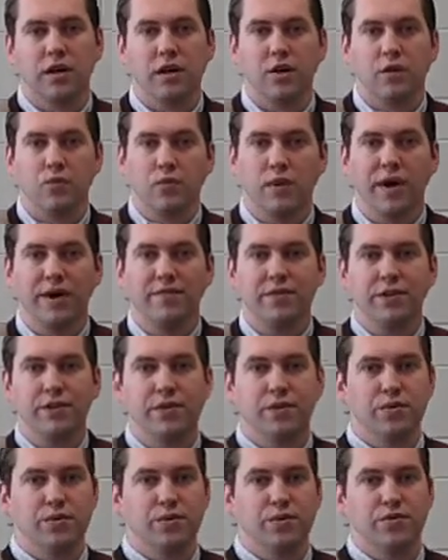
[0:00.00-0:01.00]

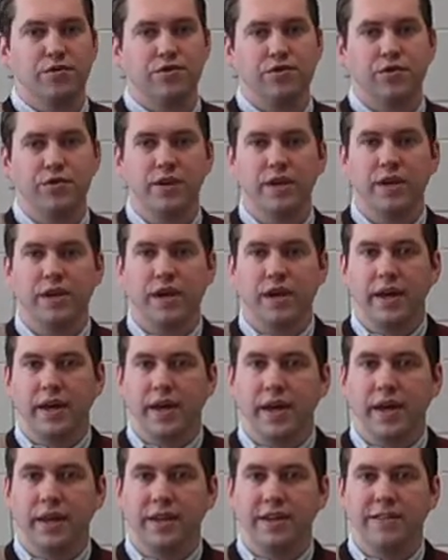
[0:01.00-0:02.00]
Revenues
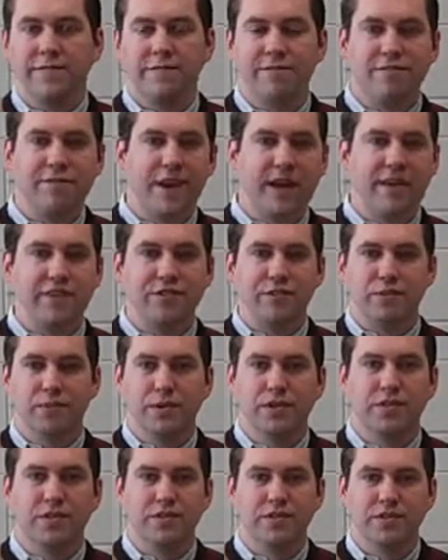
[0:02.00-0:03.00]
and
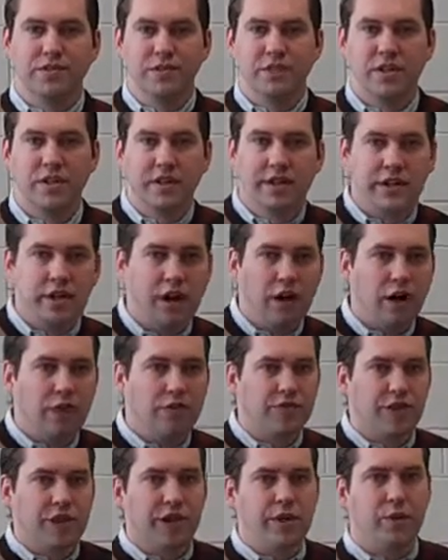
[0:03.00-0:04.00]
investments
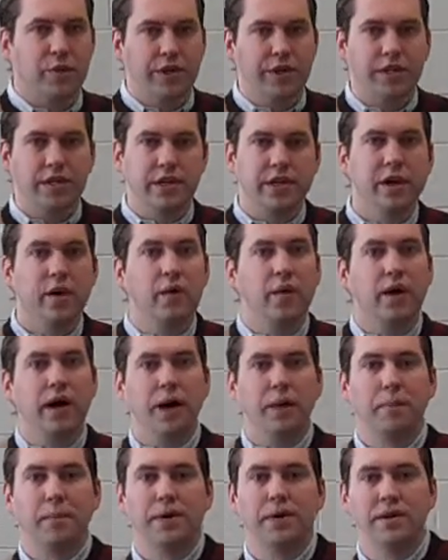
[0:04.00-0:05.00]
cause equity to go up.
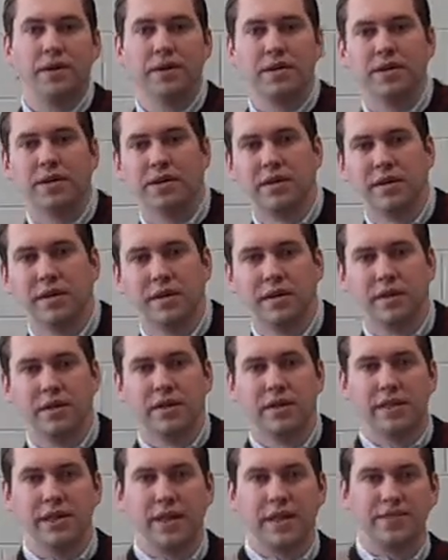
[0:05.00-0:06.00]

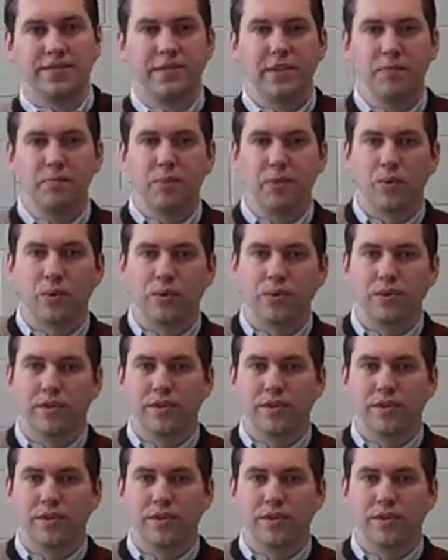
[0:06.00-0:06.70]
That's an important